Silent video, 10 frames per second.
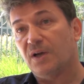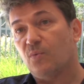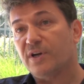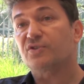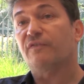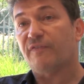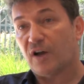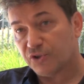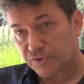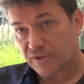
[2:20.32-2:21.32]
what is the
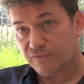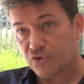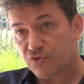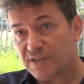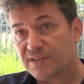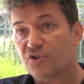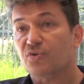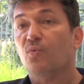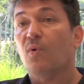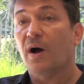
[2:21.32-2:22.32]
function of the
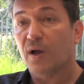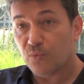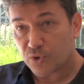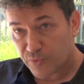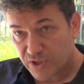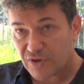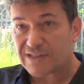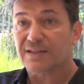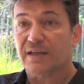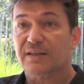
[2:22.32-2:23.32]
translation? Why would we
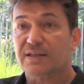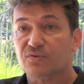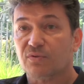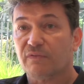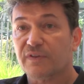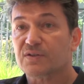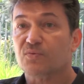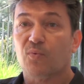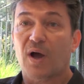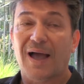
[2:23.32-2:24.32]
translate that sort of things?
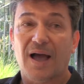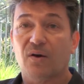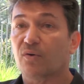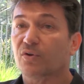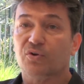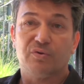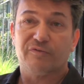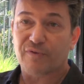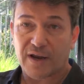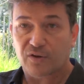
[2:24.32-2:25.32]
How could
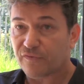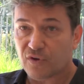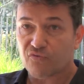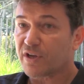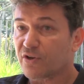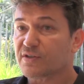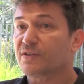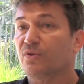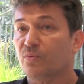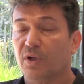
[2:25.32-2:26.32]
Francophone readers
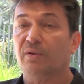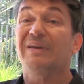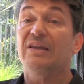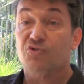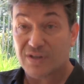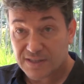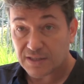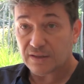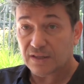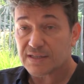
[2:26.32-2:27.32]
in the world be
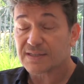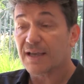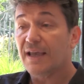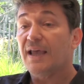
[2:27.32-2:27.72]
interested in this?